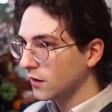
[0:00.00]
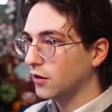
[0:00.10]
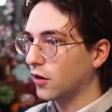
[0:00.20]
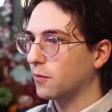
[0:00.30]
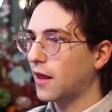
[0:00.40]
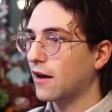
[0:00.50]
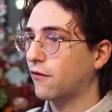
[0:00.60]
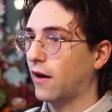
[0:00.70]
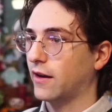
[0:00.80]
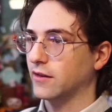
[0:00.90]
You know, Black
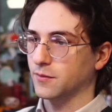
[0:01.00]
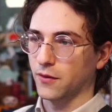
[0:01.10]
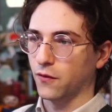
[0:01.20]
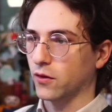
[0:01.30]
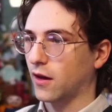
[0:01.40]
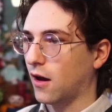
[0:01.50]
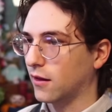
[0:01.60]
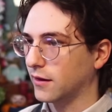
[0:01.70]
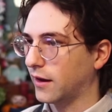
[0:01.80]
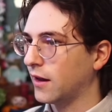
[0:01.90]
Fridays, before the
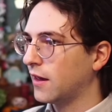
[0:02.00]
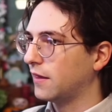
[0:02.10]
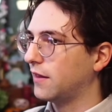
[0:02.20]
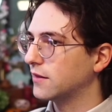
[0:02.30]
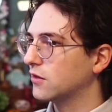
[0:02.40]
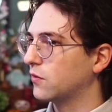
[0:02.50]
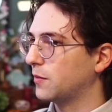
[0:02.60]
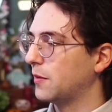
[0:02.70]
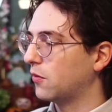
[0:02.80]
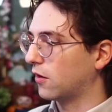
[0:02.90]
holiday, this is when
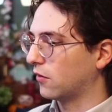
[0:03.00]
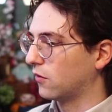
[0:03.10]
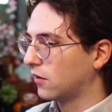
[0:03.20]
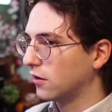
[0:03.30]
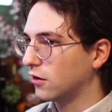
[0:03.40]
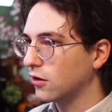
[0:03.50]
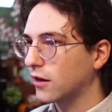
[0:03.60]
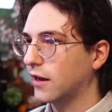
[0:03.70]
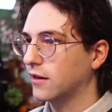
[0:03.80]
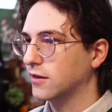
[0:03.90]
people are
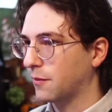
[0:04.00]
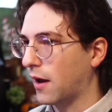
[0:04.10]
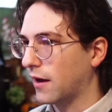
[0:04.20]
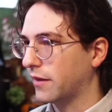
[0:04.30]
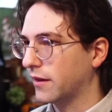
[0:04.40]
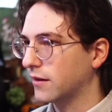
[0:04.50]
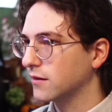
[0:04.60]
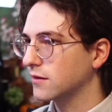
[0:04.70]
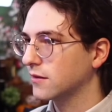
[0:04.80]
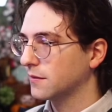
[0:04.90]
looking to buy
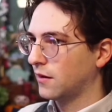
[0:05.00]
things.